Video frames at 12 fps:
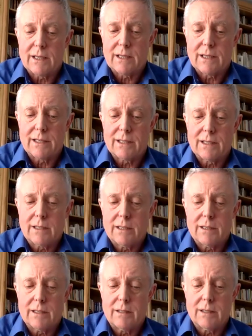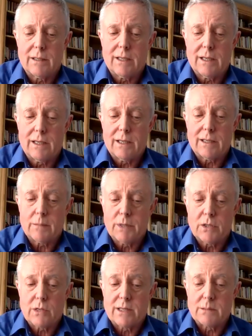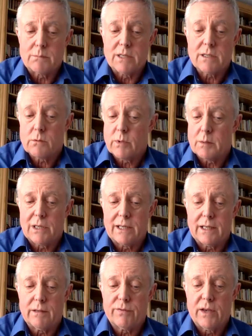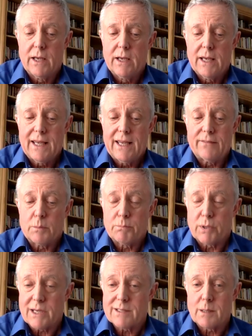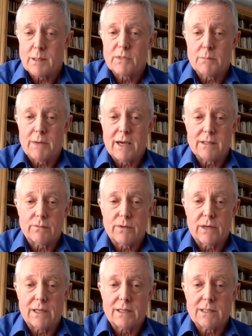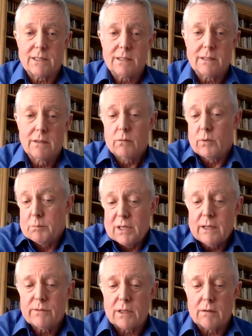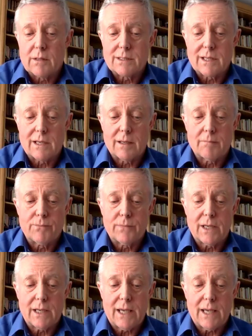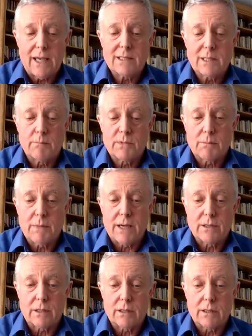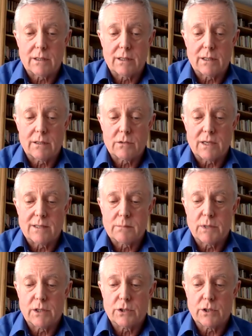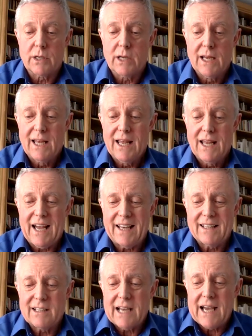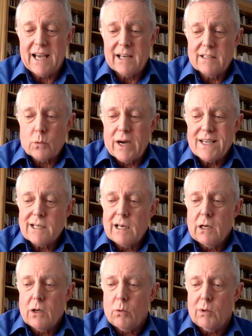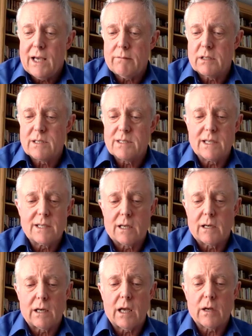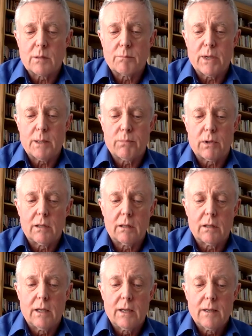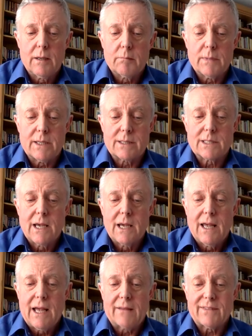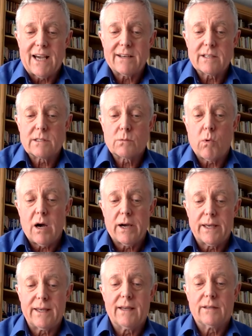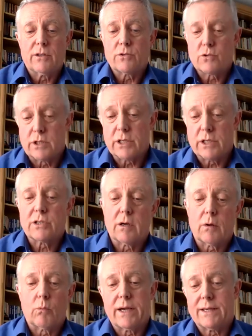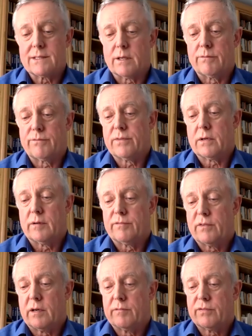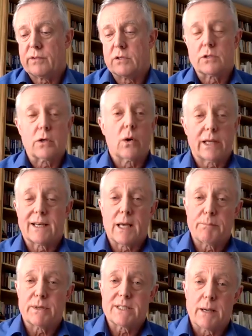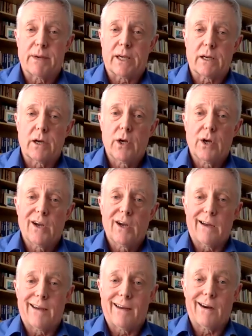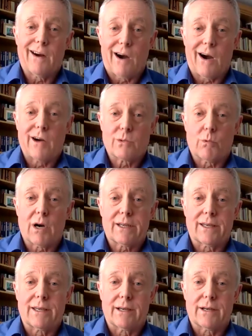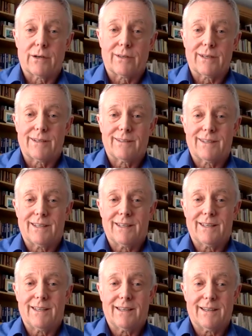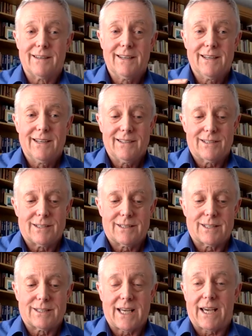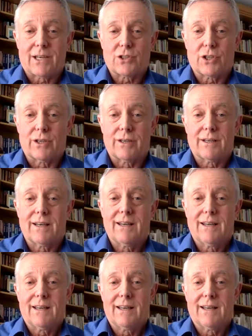it can be transmitted, we believe, in the pre-symptomatic phase. We believe there is an asymptomatic transmission, and it's quite a low-level disease that a lot of people miss. And that is why the traditional ways of controlling an epidemic aren't working here. The detection,